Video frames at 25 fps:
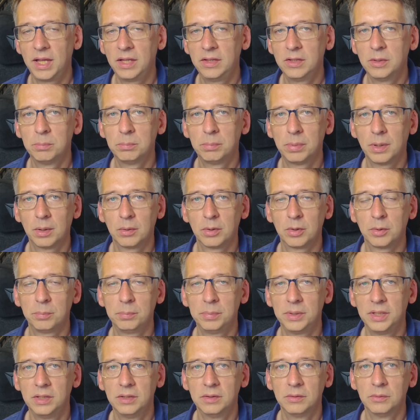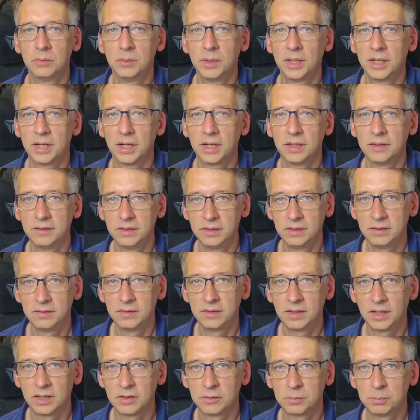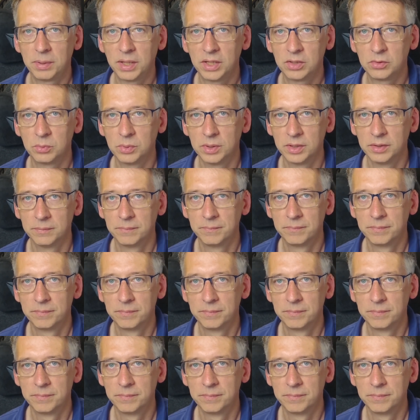and the power pin where I didn't expect one.